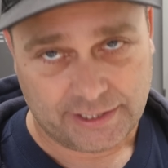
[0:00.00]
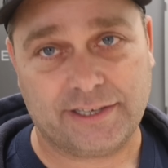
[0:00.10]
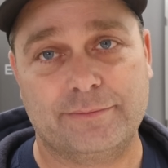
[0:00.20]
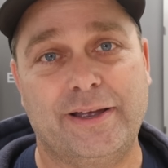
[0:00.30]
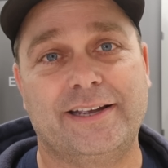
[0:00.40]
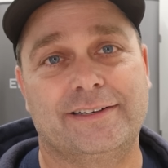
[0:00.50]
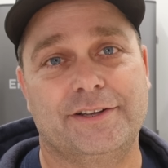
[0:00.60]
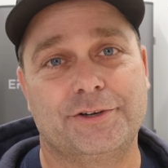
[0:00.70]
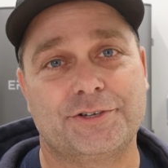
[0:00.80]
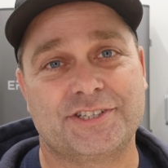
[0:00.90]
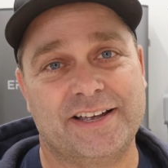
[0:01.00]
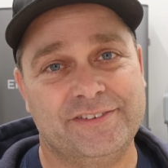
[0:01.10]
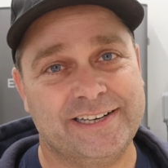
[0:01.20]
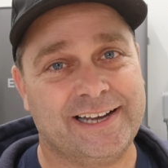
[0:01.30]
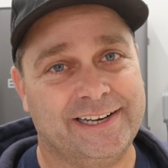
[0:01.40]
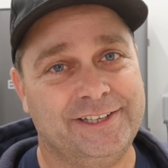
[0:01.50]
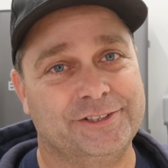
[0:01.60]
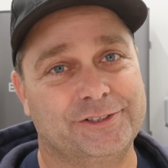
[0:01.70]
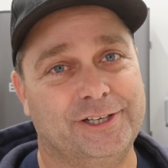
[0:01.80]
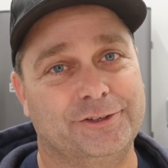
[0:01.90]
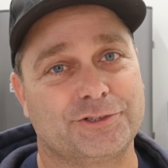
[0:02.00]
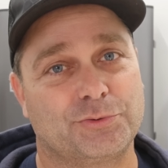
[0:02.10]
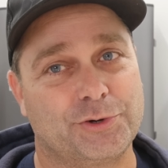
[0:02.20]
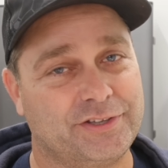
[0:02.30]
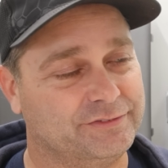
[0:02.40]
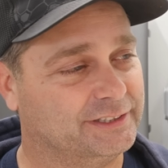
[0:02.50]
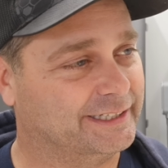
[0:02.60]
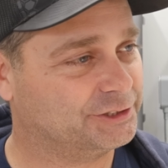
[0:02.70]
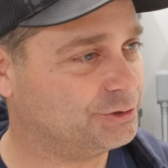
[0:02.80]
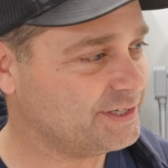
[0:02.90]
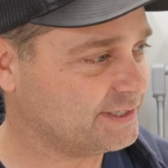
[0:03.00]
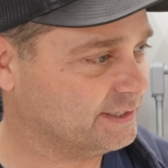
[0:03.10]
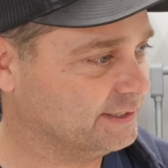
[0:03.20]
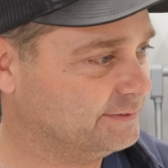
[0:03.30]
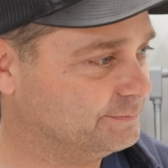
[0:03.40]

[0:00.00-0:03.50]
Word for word: it can make another $7,900 worth of electricity.